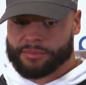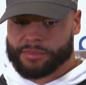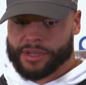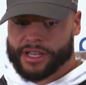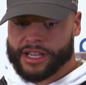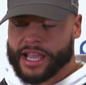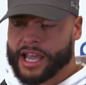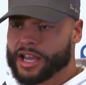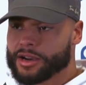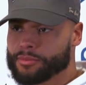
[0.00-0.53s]
be
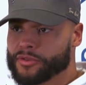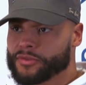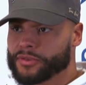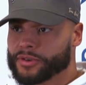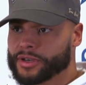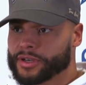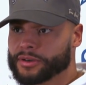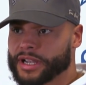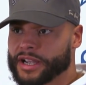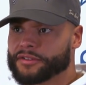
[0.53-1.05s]
accountable
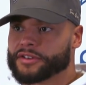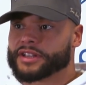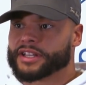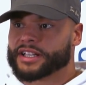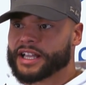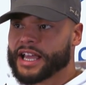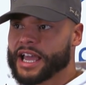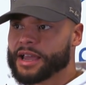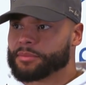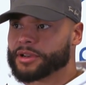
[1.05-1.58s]
for
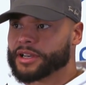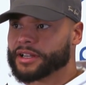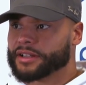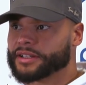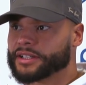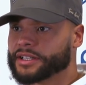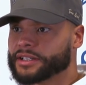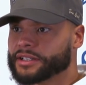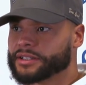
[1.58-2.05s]
everything that happened out there.